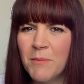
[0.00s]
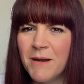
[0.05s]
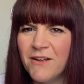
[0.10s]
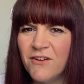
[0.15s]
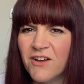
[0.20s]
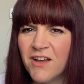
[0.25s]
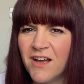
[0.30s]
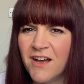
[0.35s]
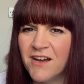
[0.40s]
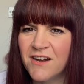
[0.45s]

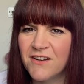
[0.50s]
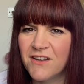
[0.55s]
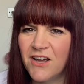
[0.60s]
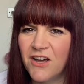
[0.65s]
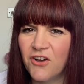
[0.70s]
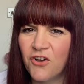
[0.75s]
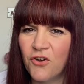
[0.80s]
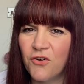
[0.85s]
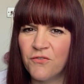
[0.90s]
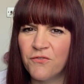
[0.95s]
card that I
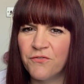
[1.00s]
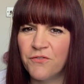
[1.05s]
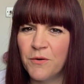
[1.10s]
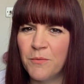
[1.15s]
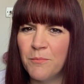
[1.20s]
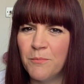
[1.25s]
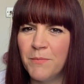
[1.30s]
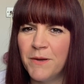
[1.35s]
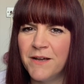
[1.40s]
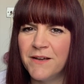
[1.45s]
got
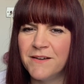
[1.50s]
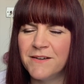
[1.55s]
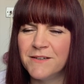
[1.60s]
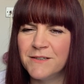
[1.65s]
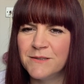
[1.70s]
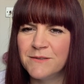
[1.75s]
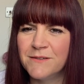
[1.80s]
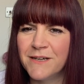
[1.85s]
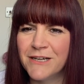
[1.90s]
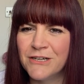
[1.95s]
from
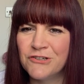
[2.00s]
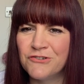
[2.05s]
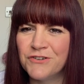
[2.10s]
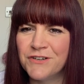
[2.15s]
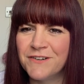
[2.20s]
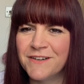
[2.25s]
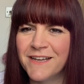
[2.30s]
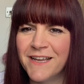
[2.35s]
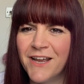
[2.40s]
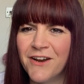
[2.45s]
Andrea
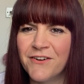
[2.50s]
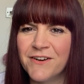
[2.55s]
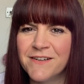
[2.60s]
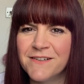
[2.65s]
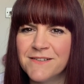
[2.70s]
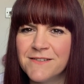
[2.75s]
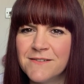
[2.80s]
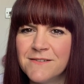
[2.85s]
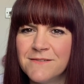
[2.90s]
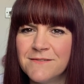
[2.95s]
and
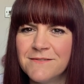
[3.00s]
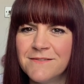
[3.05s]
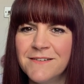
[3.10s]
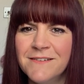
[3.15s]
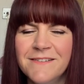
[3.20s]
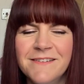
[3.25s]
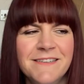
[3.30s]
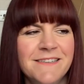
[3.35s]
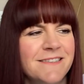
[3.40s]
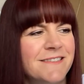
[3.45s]
Keris.
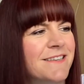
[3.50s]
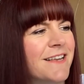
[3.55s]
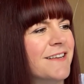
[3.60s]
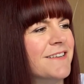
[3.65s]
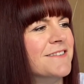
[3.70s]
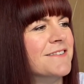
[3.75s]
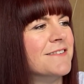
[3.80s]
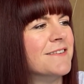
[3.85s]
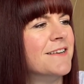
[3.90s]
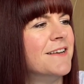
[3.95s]
It
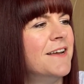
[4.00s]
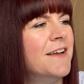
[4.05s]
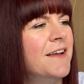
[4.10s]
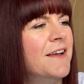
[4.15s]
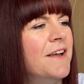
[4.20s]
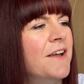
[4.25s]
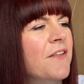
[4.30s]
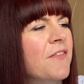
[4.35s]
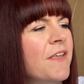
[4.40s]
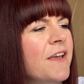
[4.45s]
says,
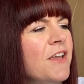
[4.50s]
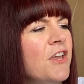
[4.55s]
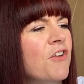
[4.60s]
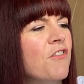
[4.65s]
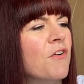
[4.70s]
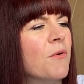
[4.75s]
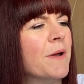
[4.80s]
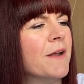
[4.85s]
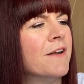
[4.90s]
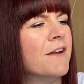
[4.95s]
"Thank you,
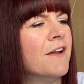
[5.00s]
Roanne.